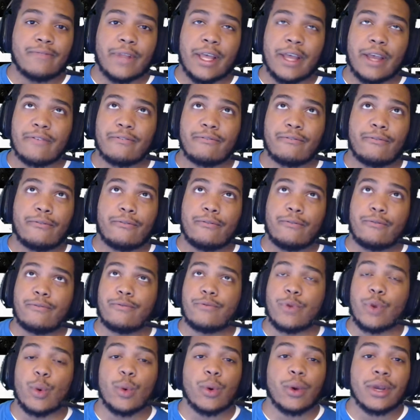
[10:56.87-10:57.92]

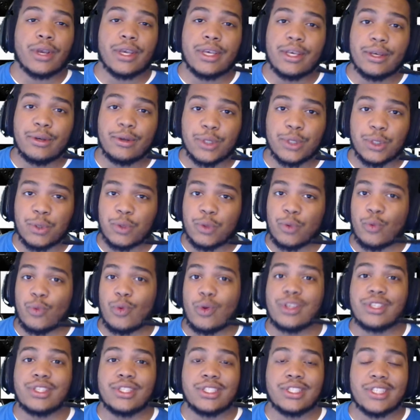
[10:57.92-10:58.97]
4 kills with one
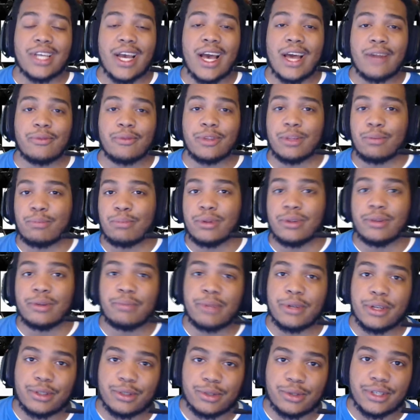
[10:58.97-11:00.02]
shot with the bullet
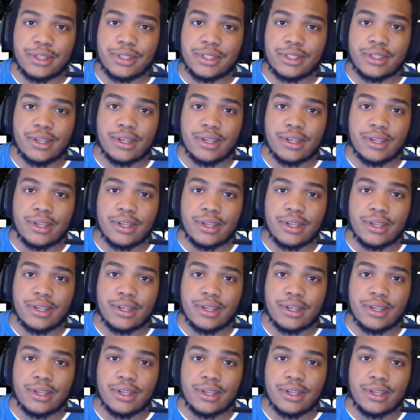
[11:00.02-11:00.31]
penetration.